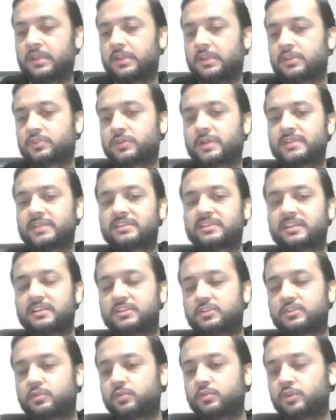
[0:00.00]
So answer
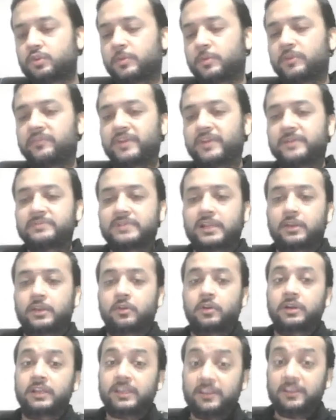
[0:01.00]
is 2q upon 5 epsilon
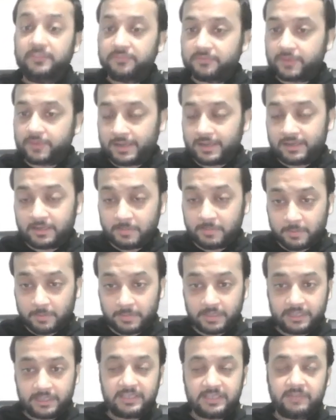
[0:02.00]
naught. If, and
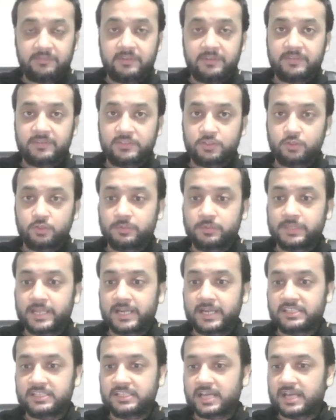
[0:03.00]
remember, here we have assumed
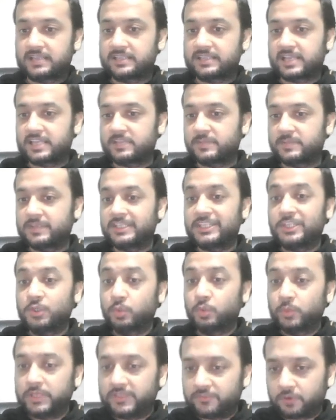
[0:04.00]
that charge has been
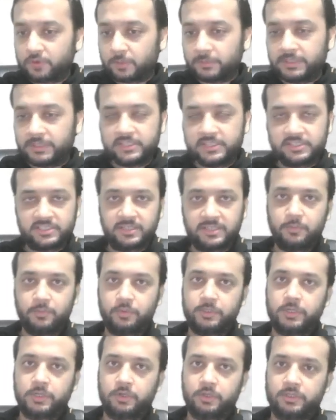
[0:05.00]
uniformly
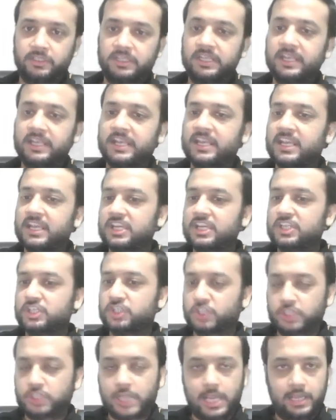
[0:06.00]
distributed on the
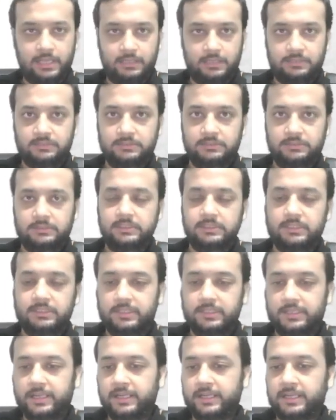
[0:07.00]
shell,
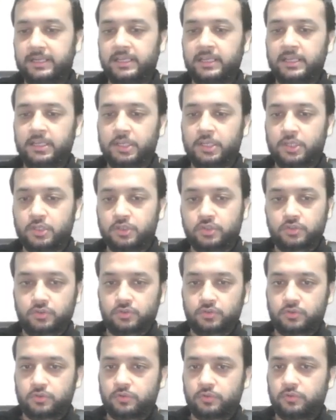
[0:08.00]
right?
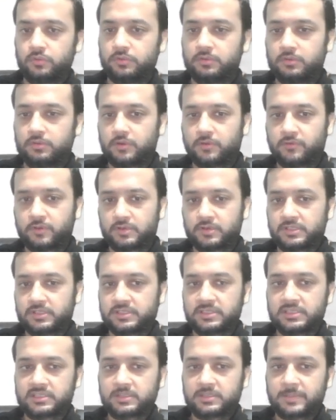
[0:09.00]
So of course this
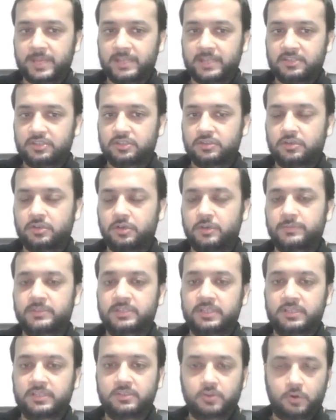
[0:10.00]
doesn't match.
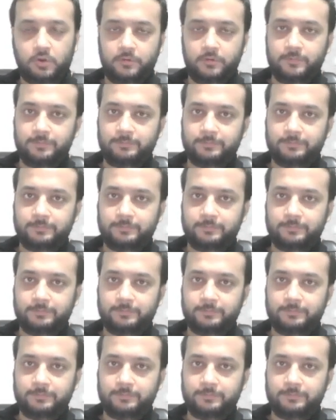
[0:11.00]
Option A is wrong.